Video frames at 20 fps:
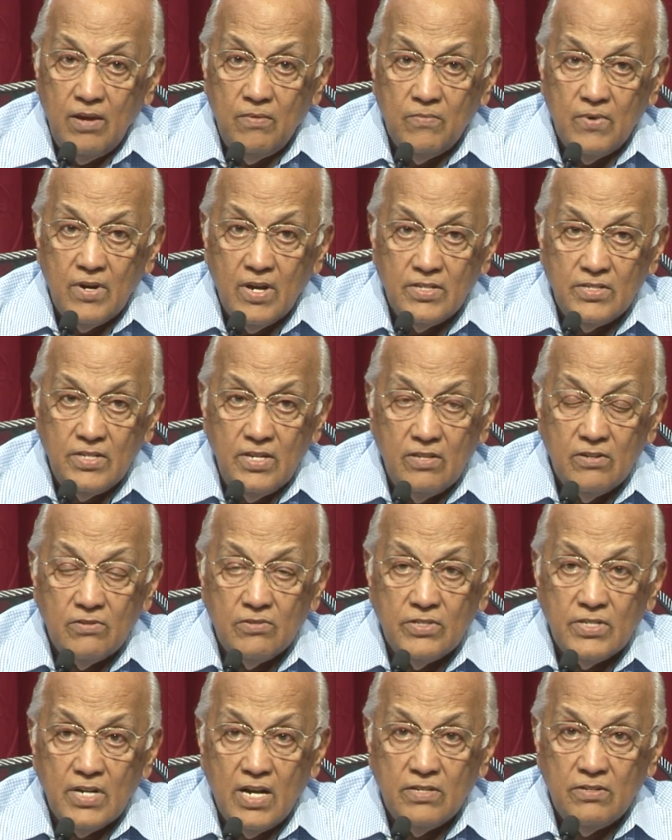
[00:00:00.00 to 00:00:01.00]
When I see the
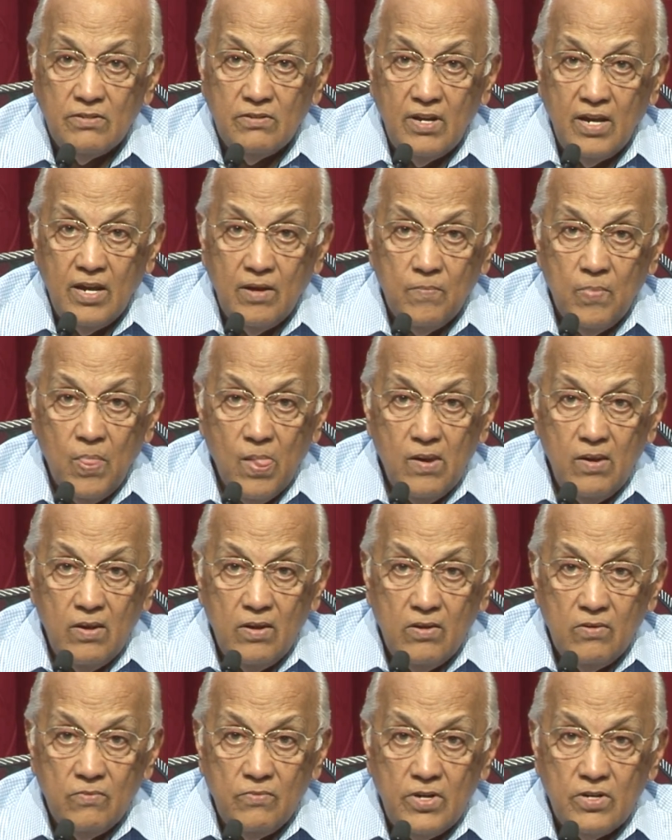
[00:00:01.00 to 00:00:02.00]
result today,
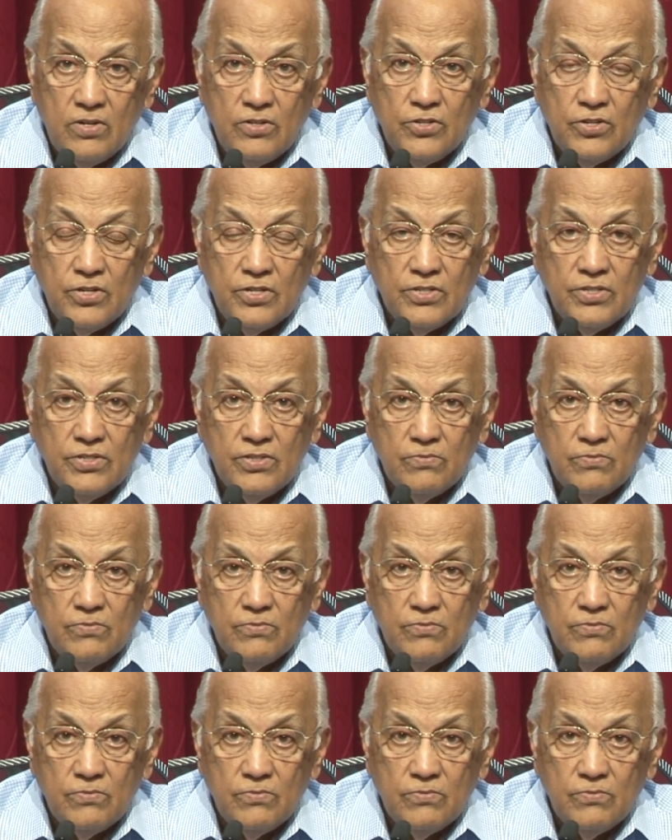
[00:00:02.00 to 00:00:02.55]
we rejoice